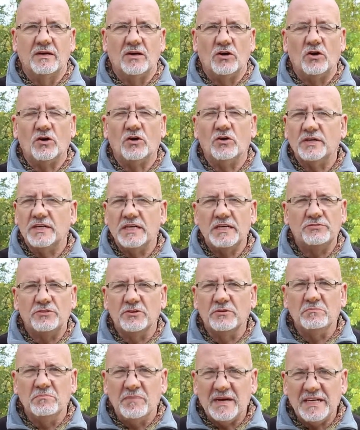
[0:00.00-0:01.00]
or
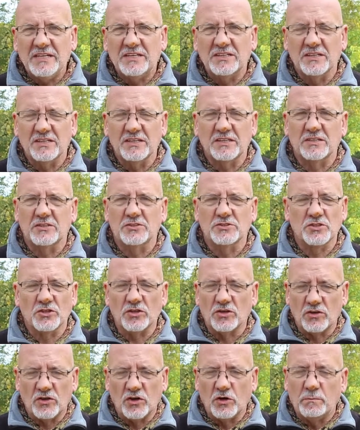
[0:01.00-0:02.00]
even make a little
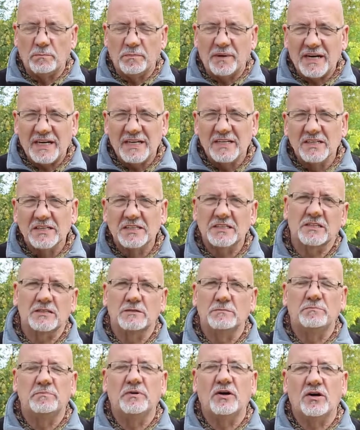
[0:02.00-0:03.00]
door or buy a
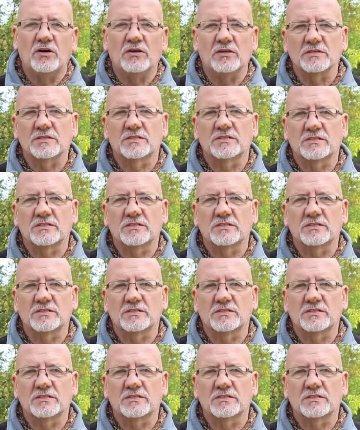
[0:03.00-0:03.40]
little box.